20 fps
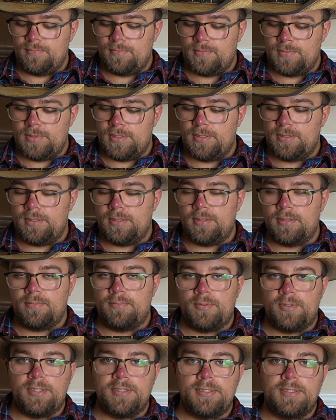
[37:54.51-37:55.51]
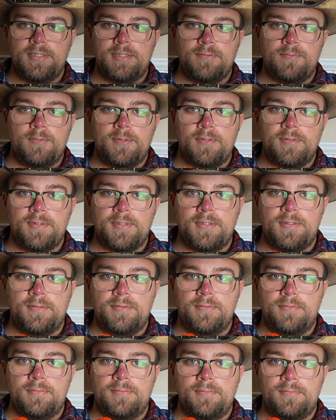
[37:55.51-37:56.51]
the price is worth it.
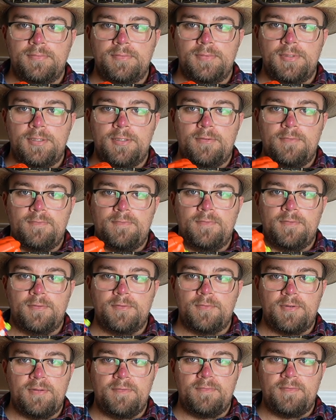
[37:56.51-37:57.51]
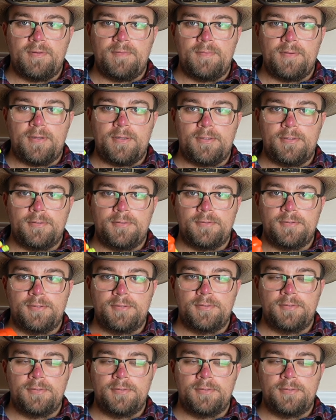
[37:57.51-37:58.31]
You know, for $25,